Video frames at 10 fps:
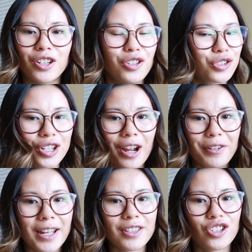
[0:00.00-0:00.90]
Usually I
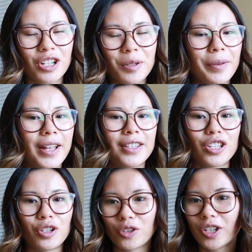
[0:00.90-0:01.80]
would get shin splints,
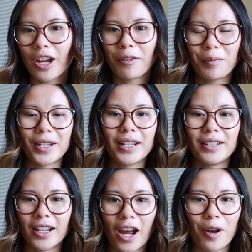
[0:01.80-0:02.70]
usually I would be
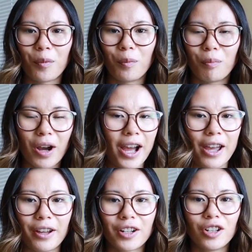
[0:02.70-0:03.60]
done
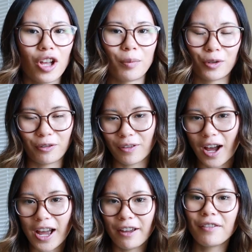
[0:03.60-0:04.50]
by kilometer
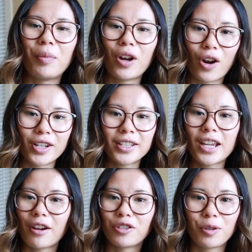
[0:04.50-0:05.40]
five, but honestly
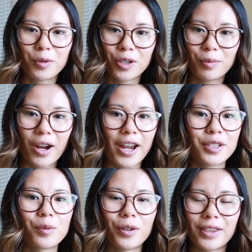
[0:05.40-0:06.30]
I was super
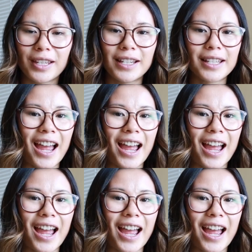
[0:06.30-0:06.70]
surprised with these.